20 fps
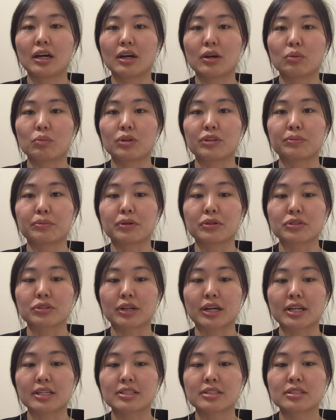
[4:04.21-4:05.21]
with
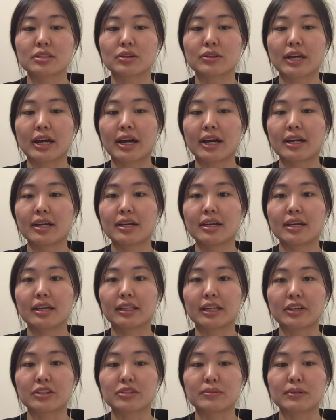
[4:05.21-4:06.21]
Postgres, so that
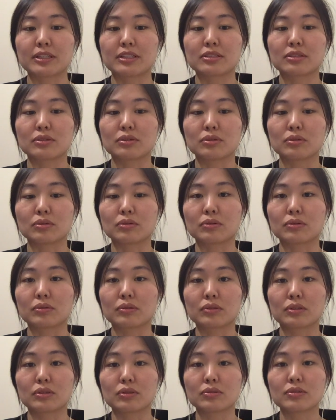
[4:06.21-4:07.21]
allows me to
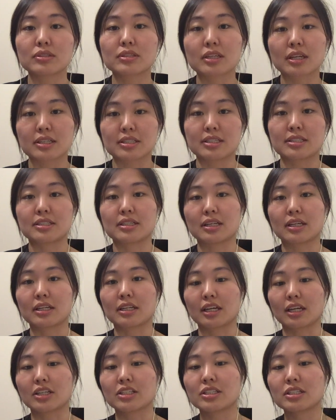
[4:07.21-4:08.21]
use existing
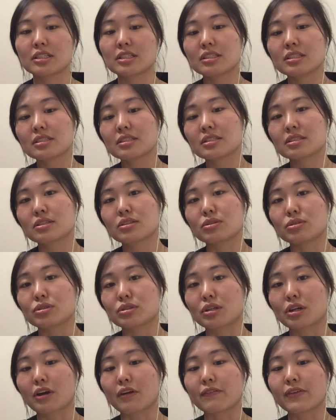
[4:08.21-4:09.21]
connections to
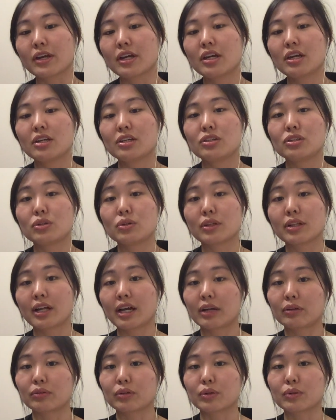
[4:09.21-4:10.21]
serve new
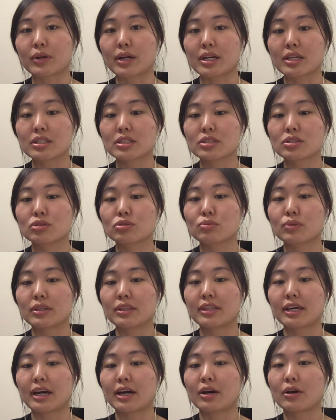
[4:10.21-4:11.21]
client requests
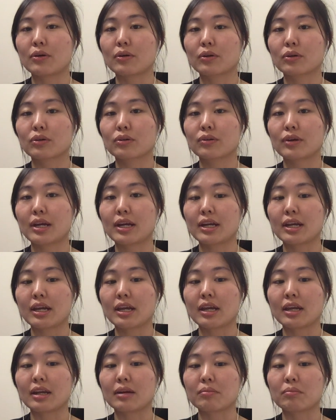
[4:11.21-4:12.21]
without
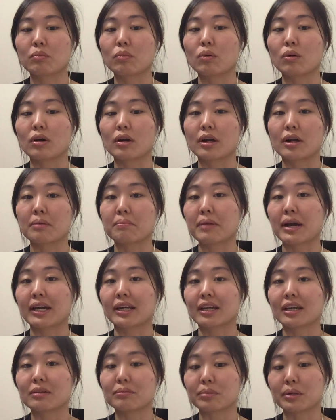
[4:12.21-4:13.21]
creating more
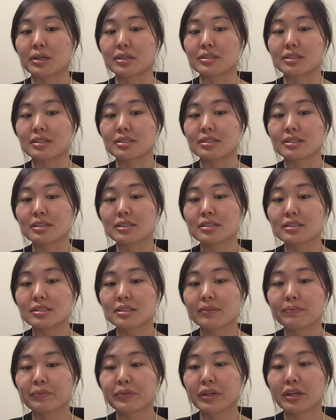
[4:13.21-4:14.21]
backend
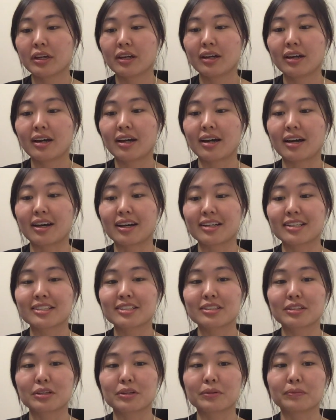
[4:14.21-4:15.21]
processes.
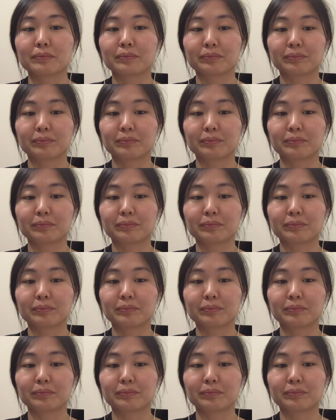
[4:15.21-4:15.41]
So